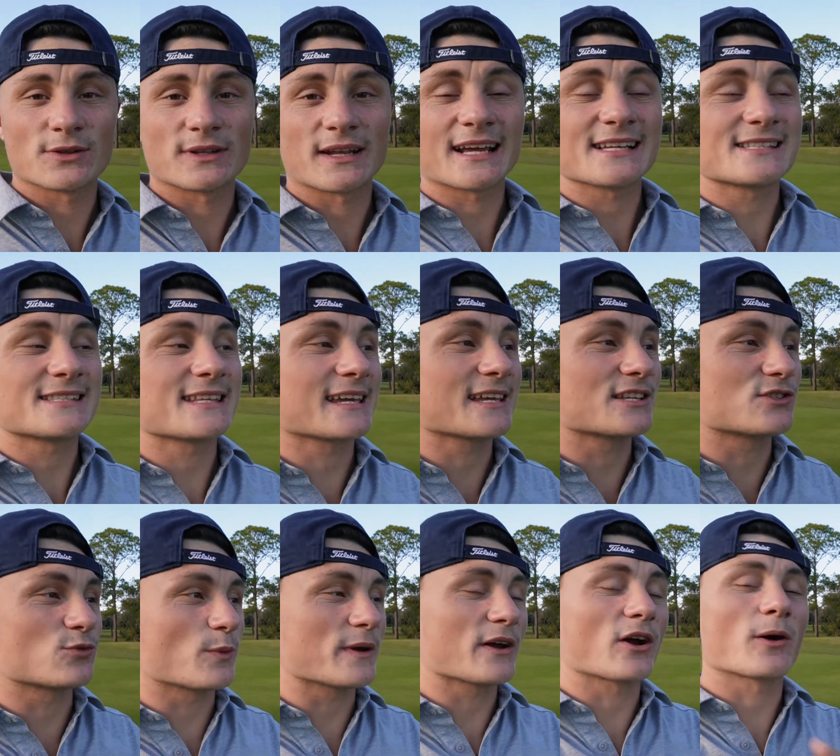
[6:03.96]
the nice thing is
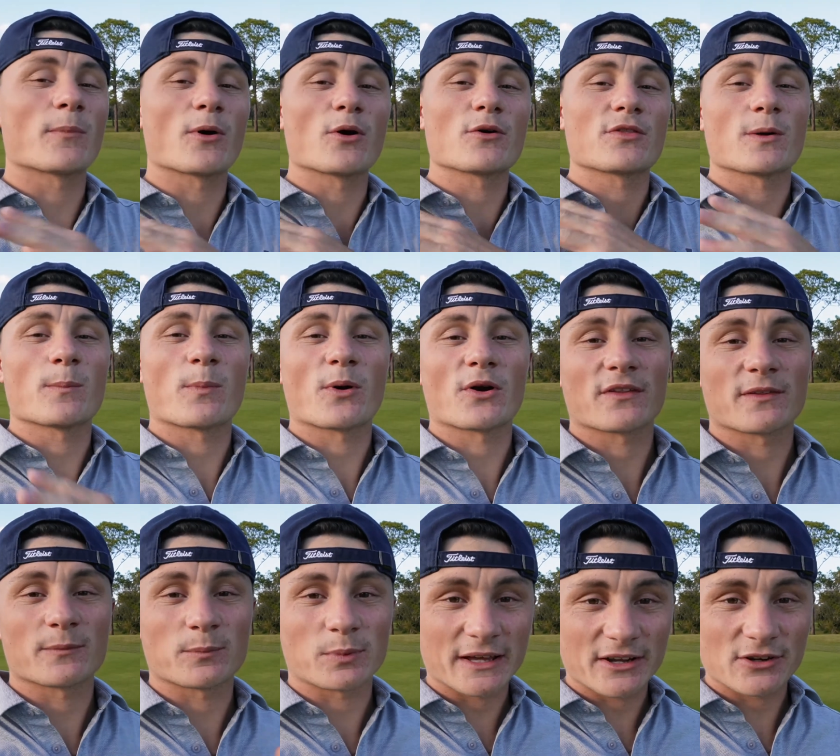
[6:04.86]
we are both a part of the
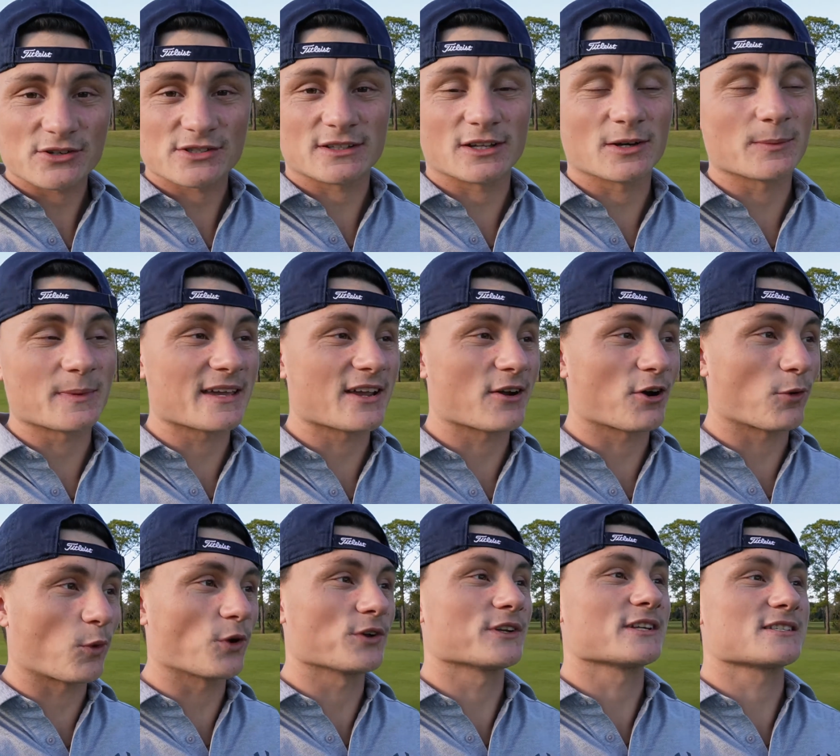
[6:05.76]
Players Club here at
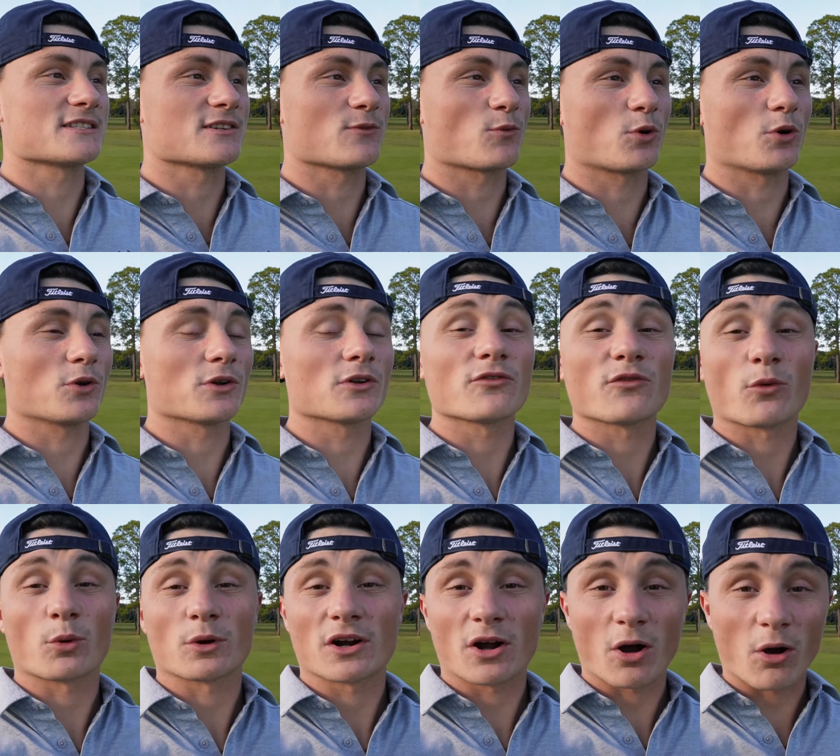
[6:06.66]
Walt Disney World
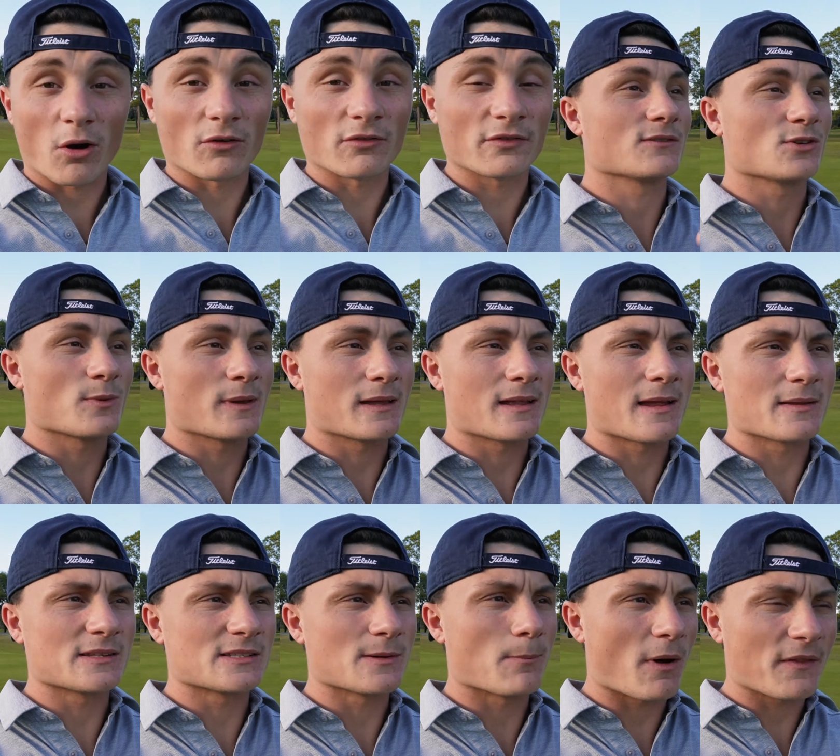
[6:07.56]
for golf. Get,
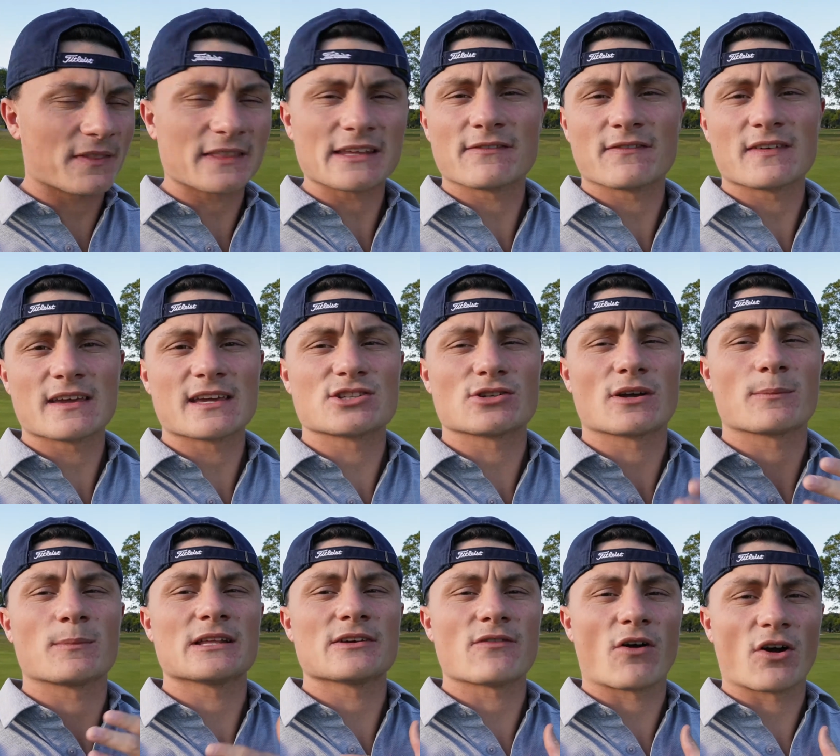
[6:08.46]
it's a monthly fee, so I
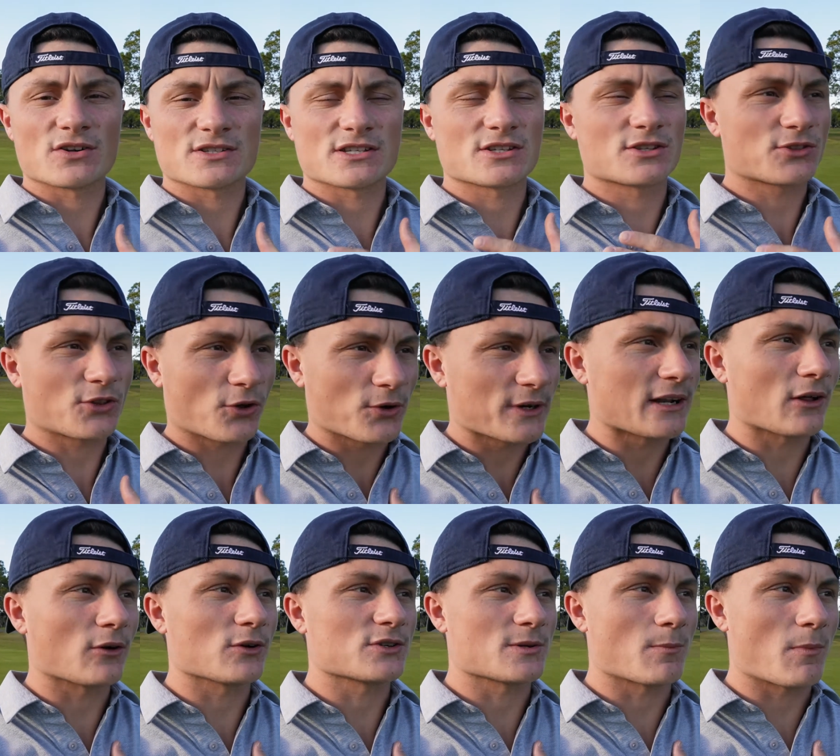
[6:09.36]
believe ours is
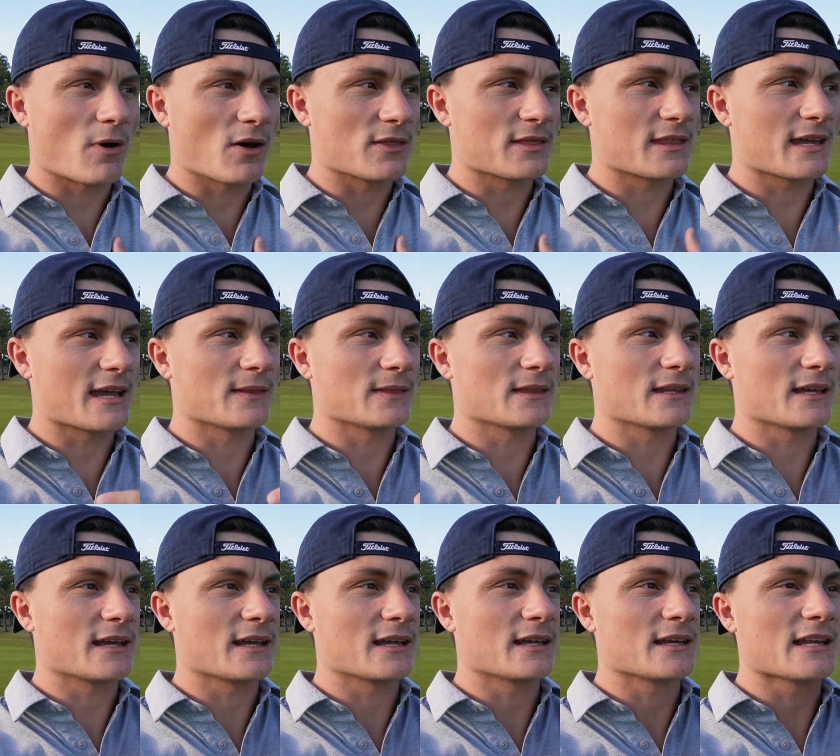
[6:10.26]
$30 a month, and
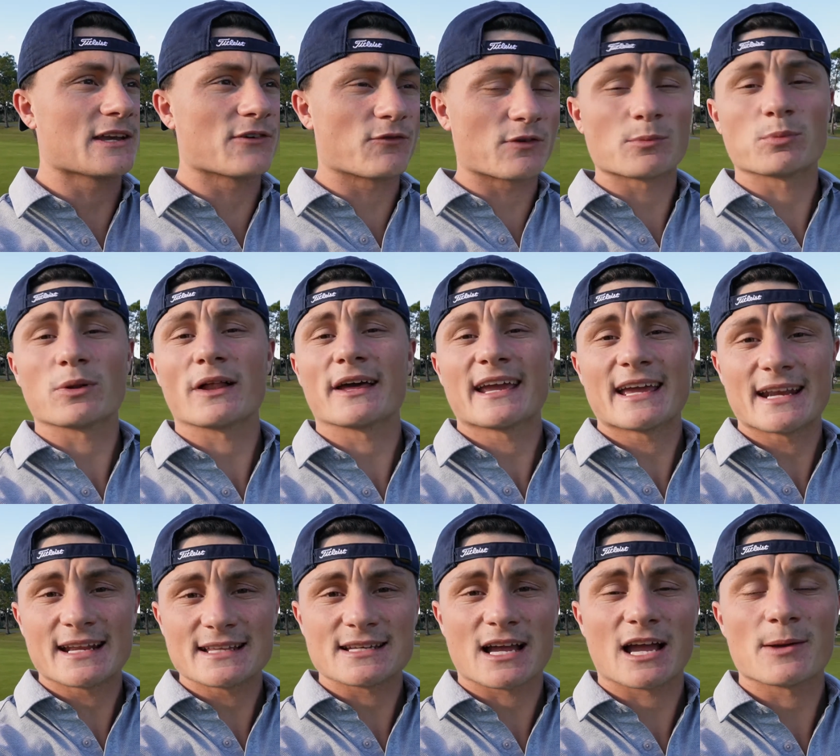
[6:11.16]
then if we play
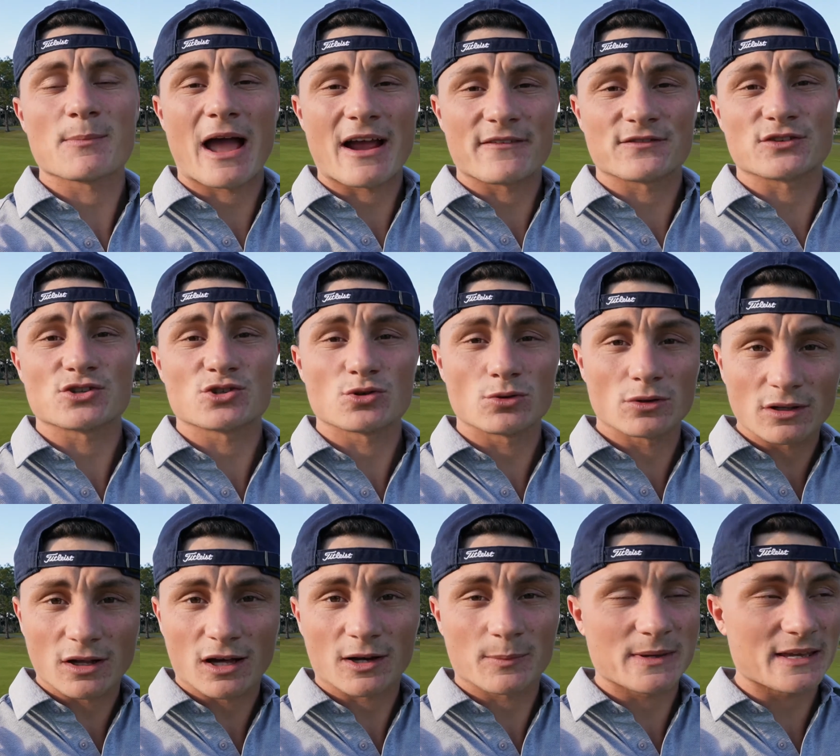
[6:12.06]
anytime after 2
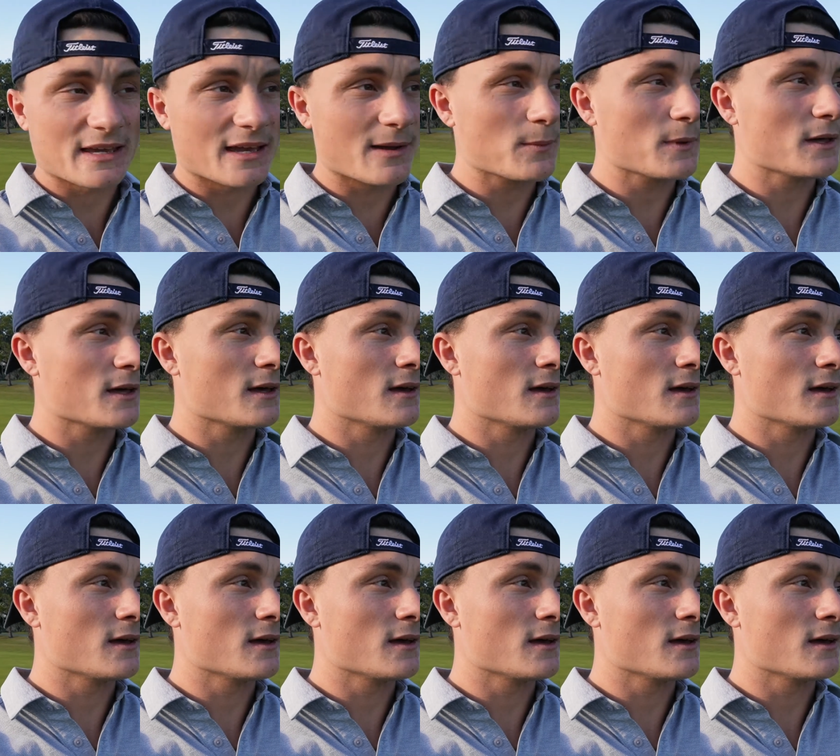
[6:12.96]
o'clock p.m.,